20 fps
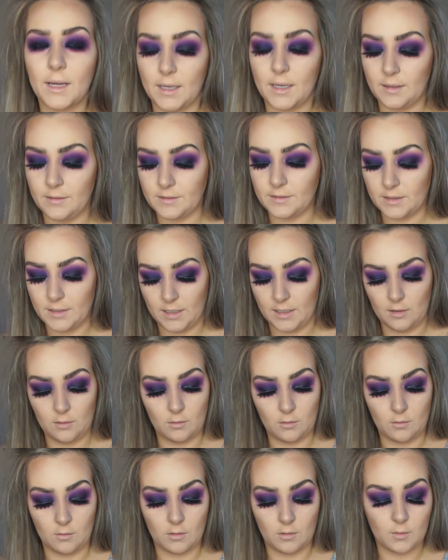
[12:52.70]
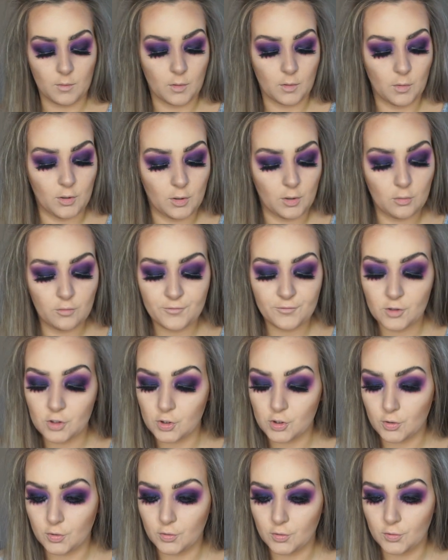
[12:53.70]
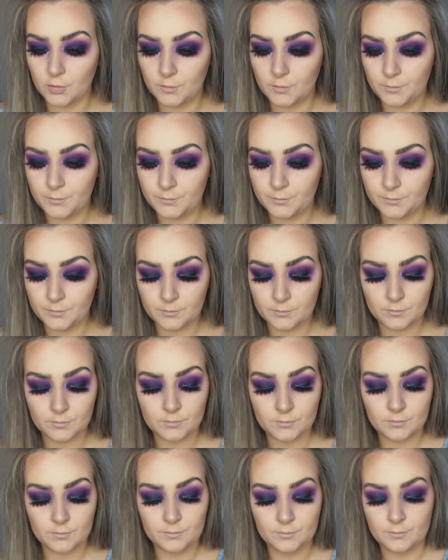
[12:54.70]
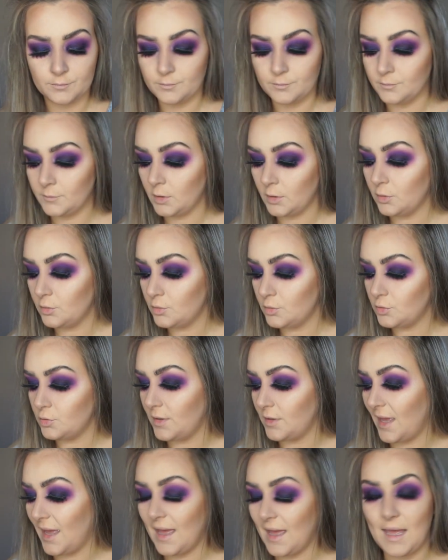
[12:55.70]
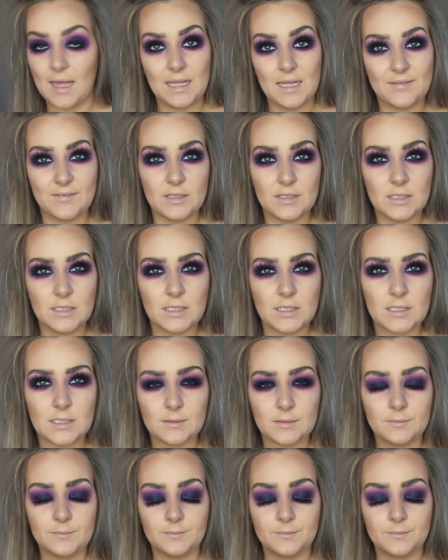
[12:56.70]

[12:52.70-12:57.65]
and Nighthawk. We're going to overdraw to the high heavens.